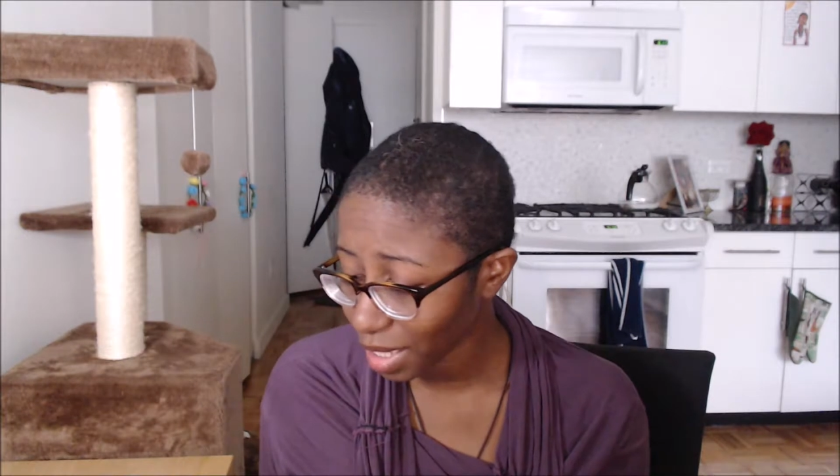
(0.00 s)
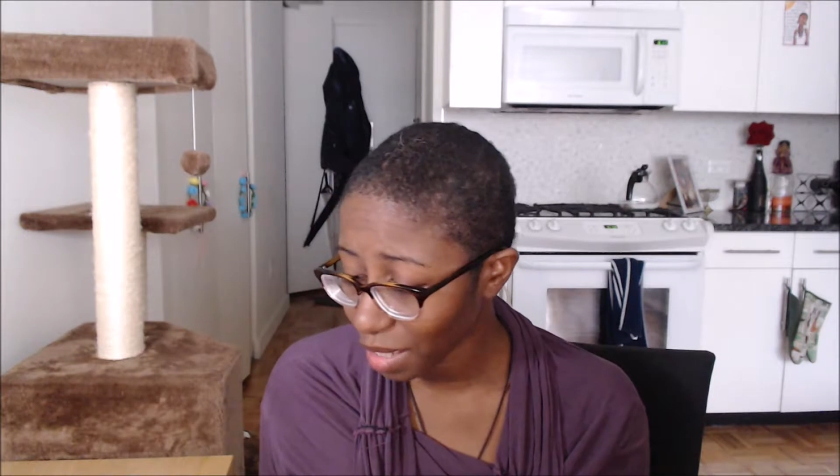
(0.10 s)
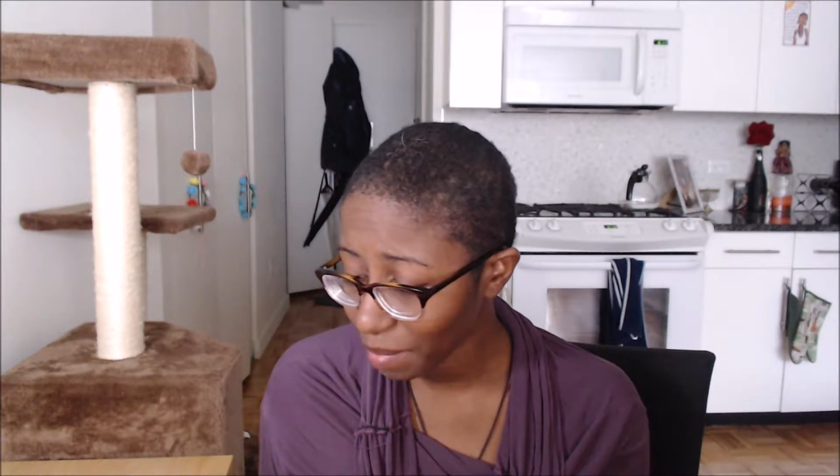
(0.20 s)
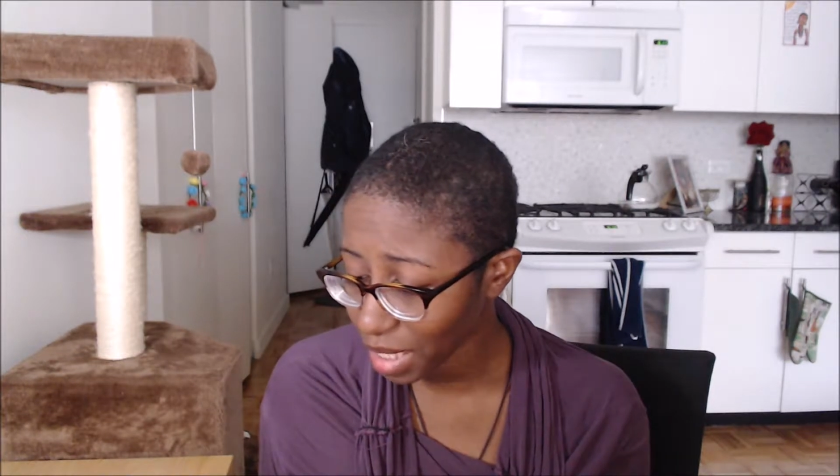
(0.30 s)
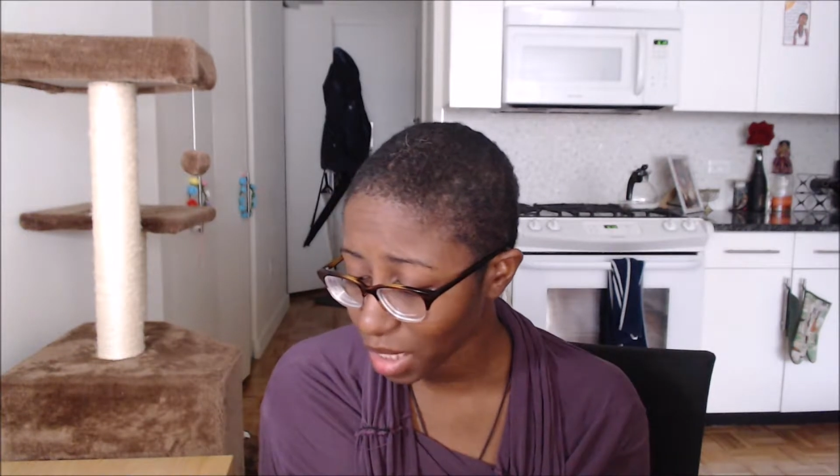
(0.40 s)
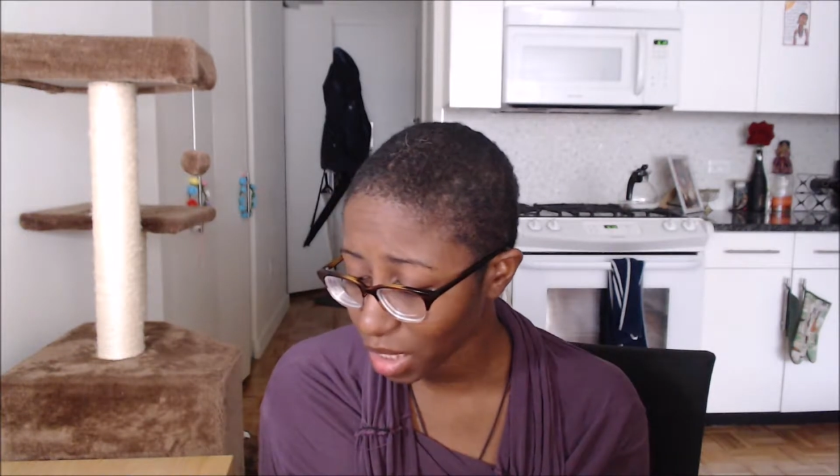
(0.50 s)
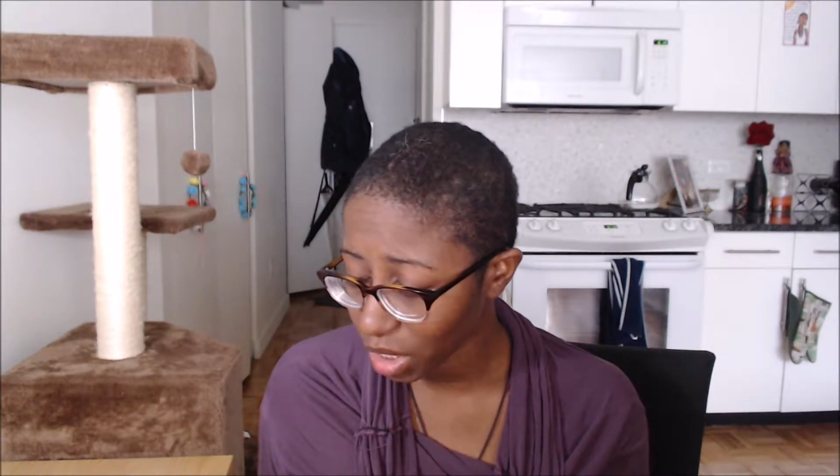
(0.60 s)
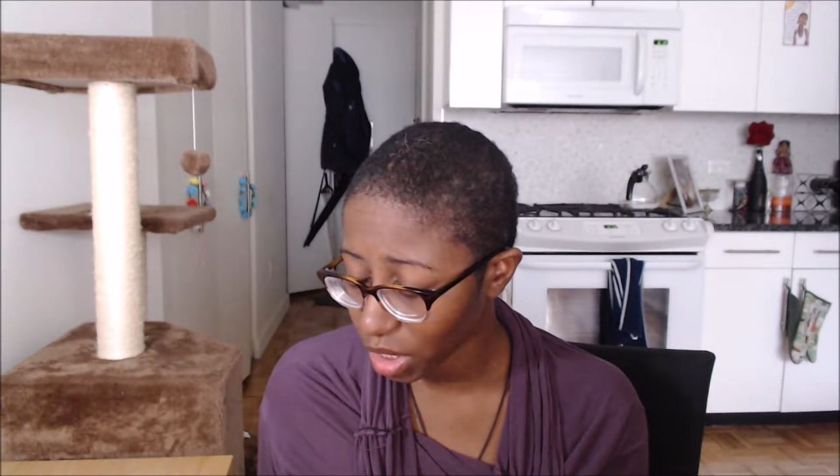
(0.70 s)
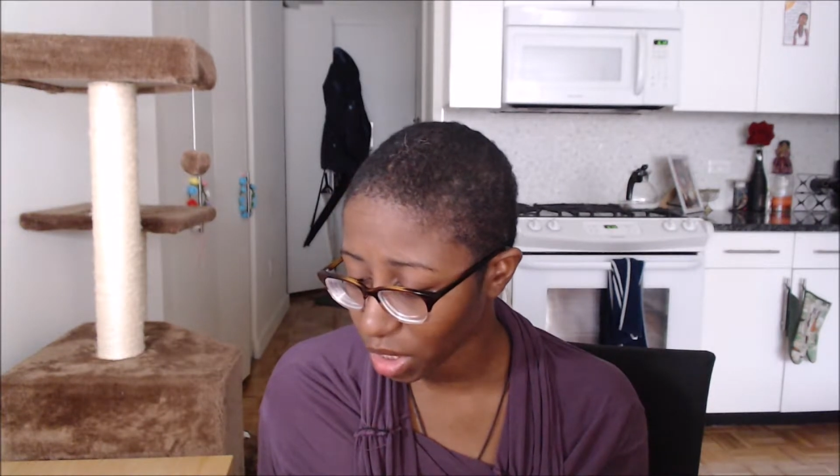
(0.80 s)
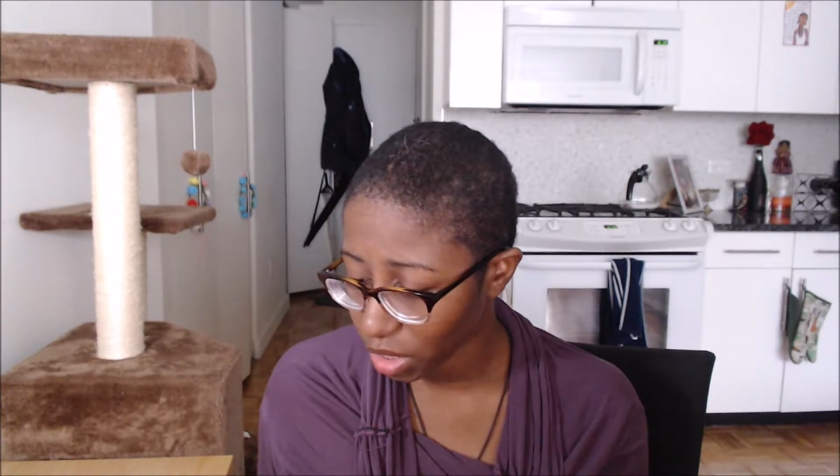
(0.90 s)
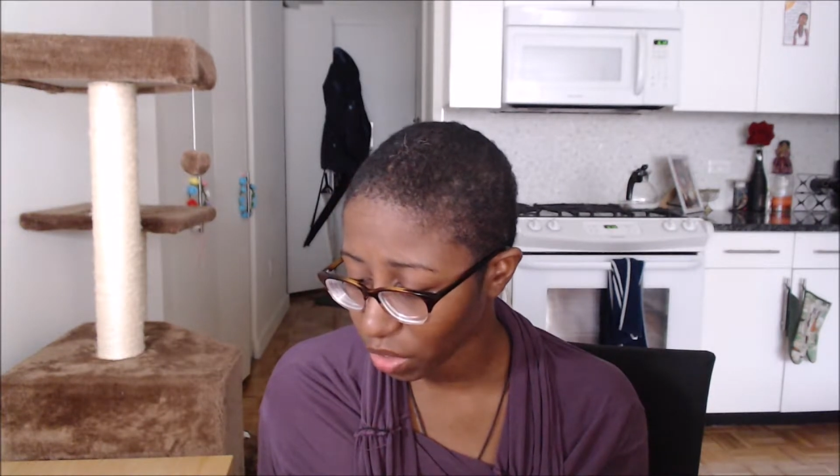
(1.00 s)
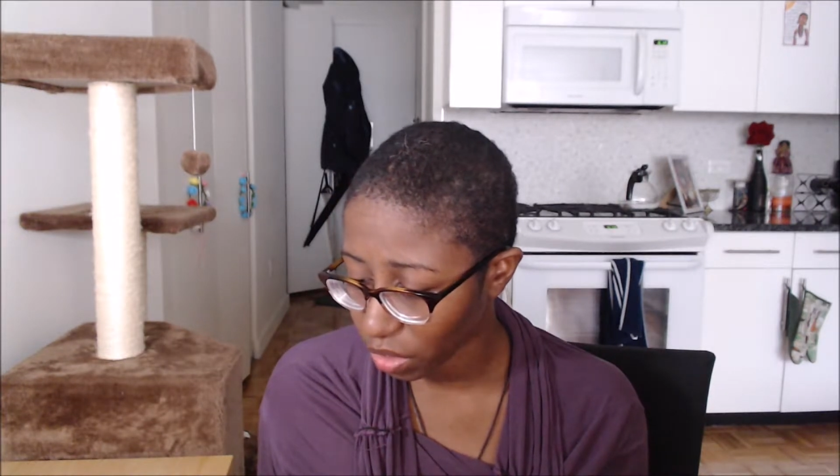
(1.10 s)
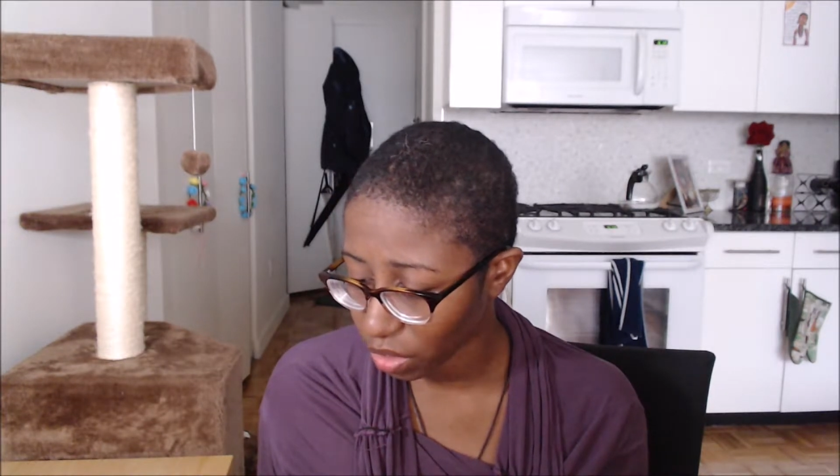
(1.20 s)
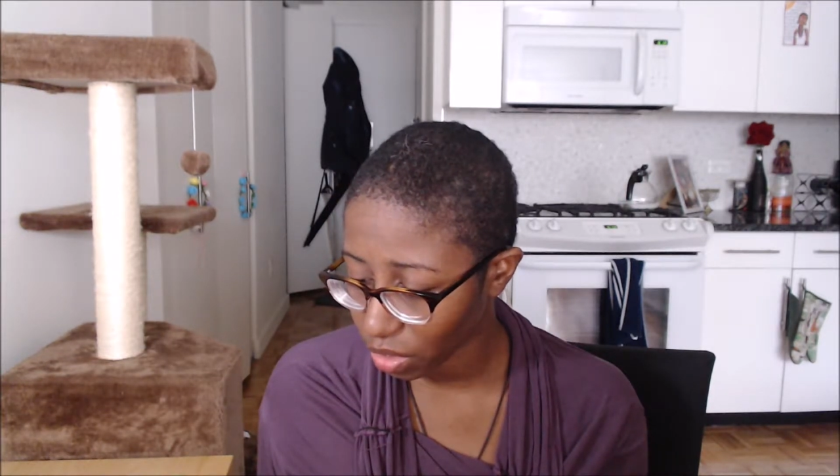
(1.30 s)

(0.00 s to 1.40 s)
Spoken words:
message here.